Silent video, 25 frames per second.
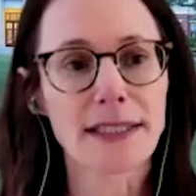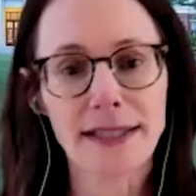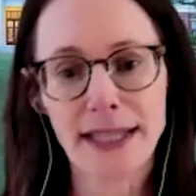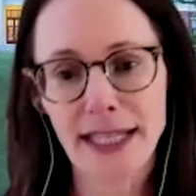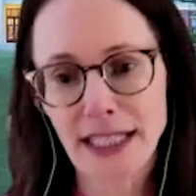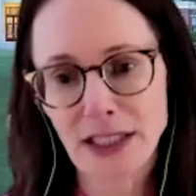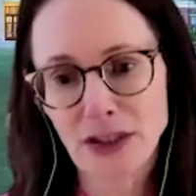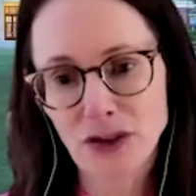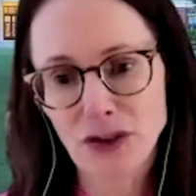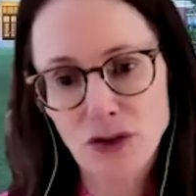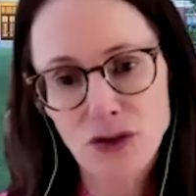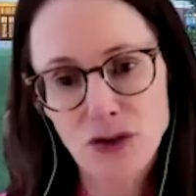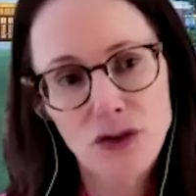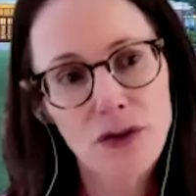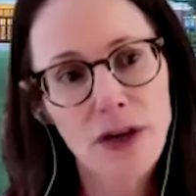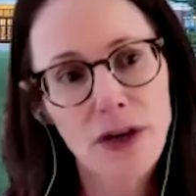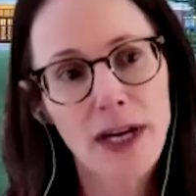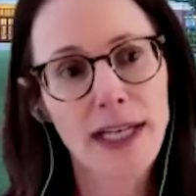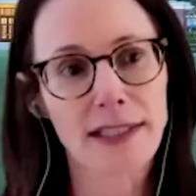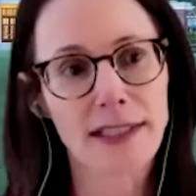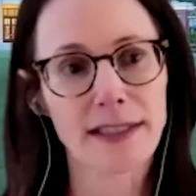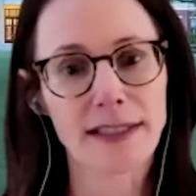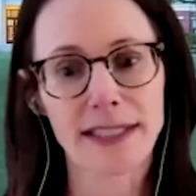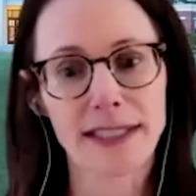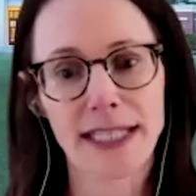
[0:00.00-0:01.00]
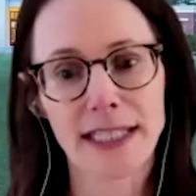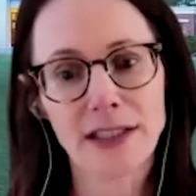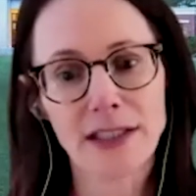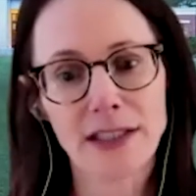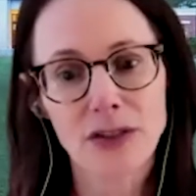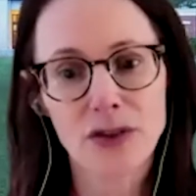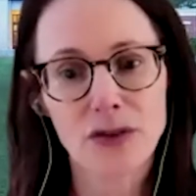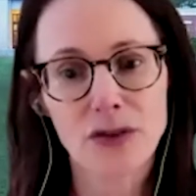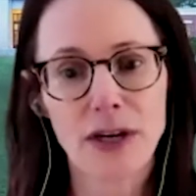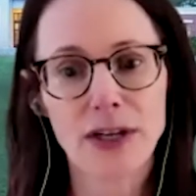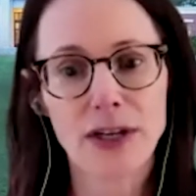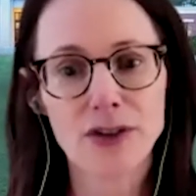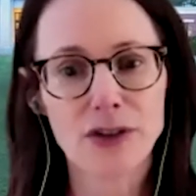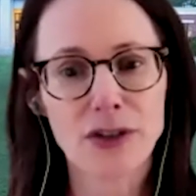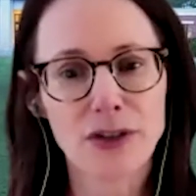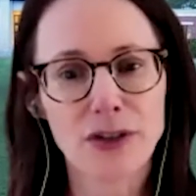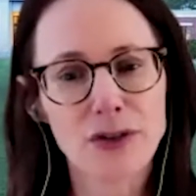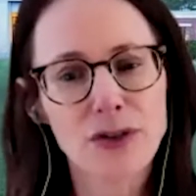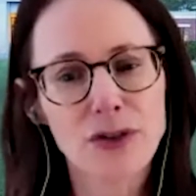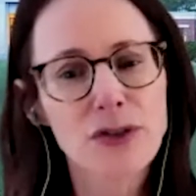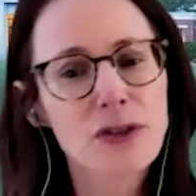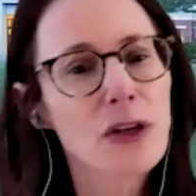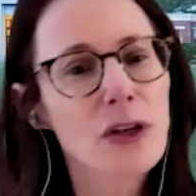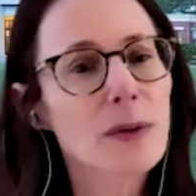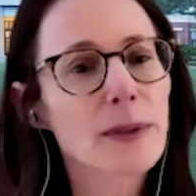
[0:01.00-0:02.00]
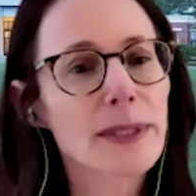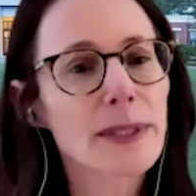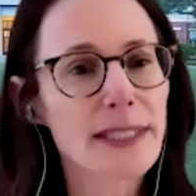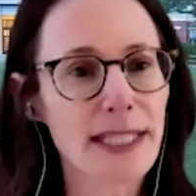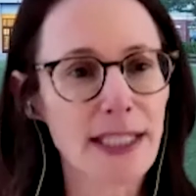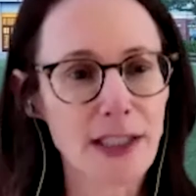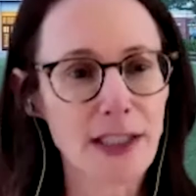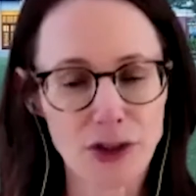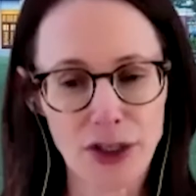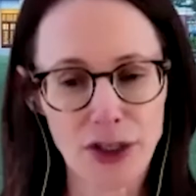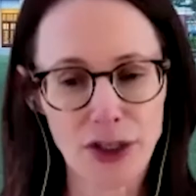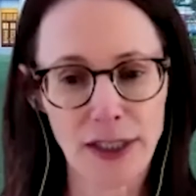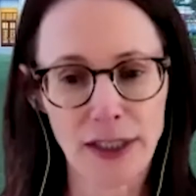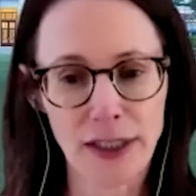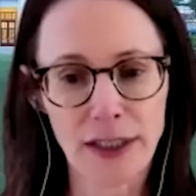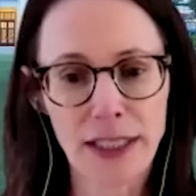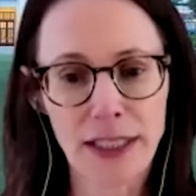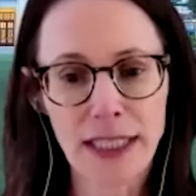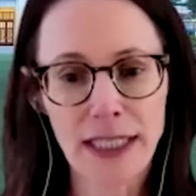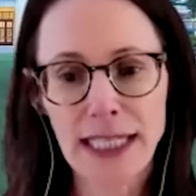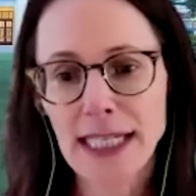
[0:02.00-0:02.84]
That is, trust and discretion are so essential